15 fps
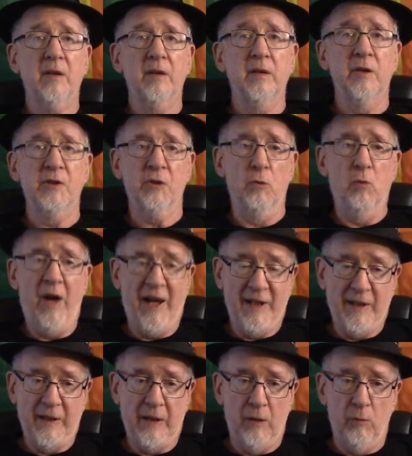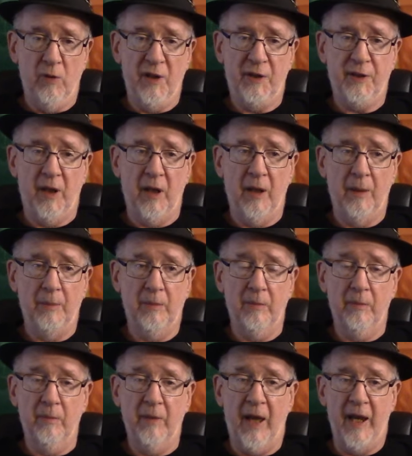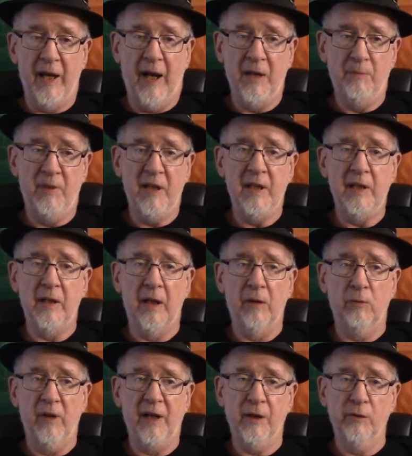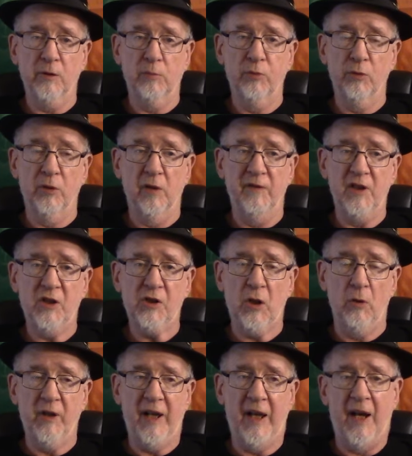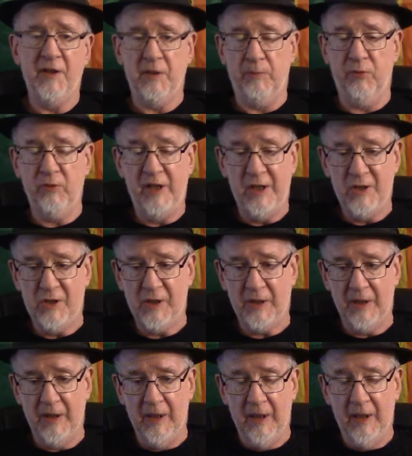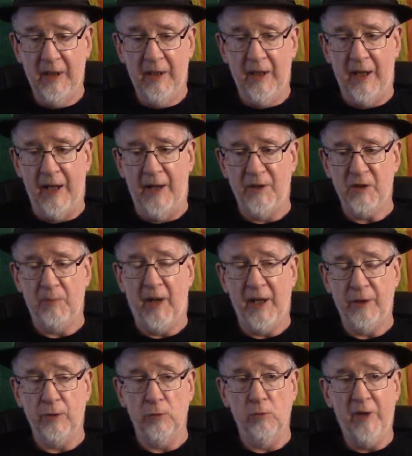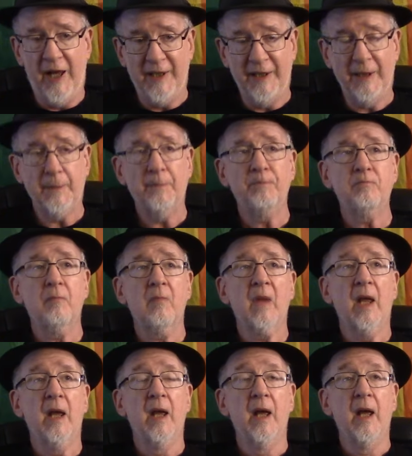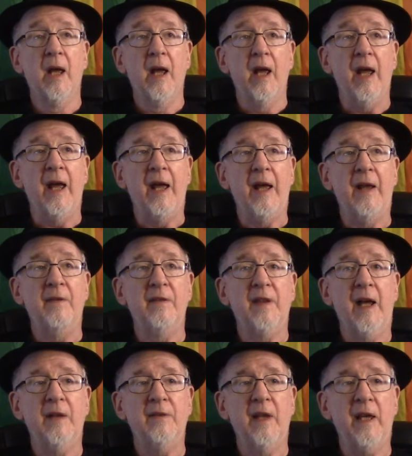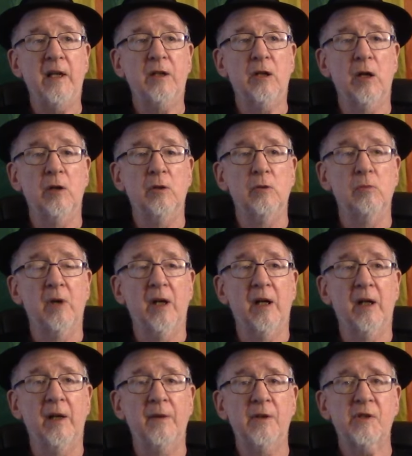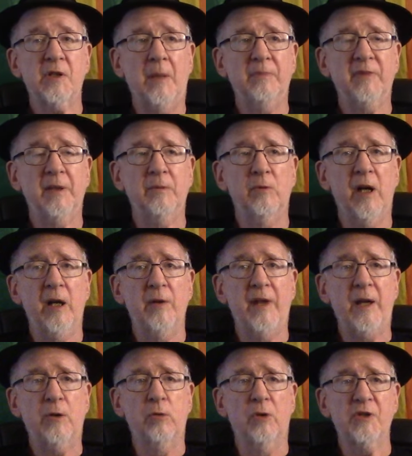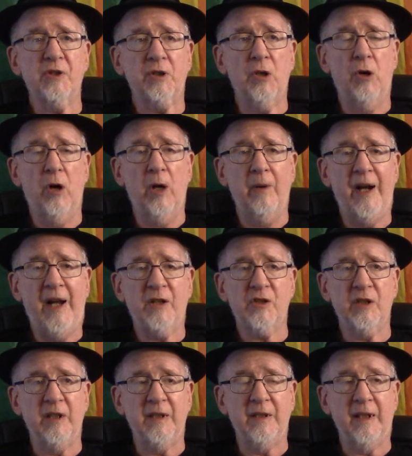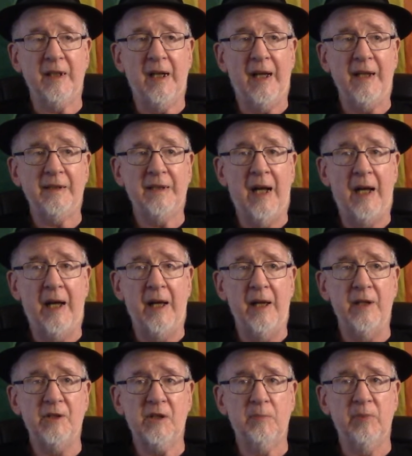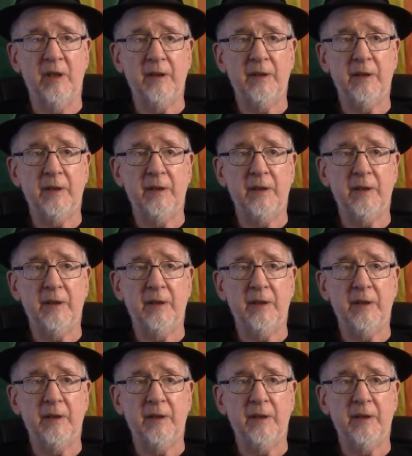there's a wedding with AIP regular Bruno Bisotta as a priest, and it's a biker wedding. And then they go, there's something where they cause a car accident and the guy dies, but,